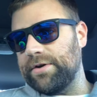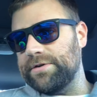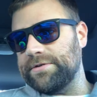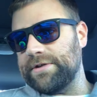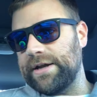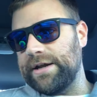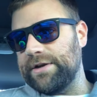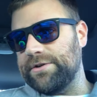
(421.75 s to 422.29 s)
as
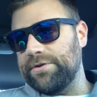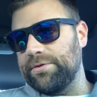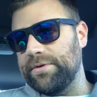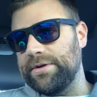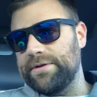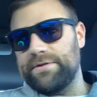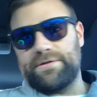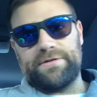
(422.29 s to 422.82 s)
like
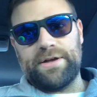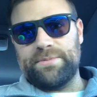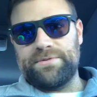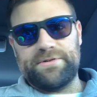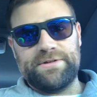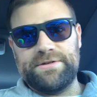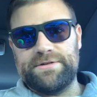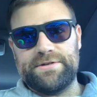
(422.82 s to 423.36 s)
doing
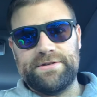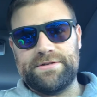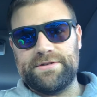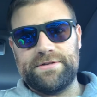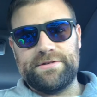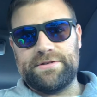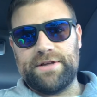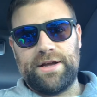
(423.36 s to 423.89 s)
substances
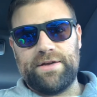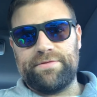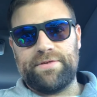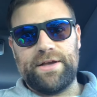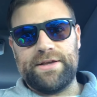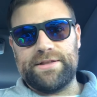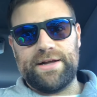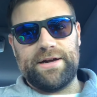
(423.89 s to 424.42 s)
and stuff
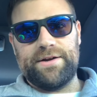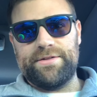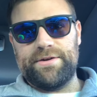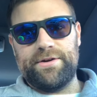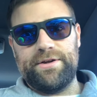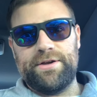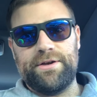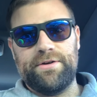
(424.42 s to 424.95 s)
like that,
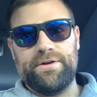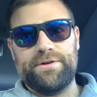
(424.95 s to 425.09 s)
there you go.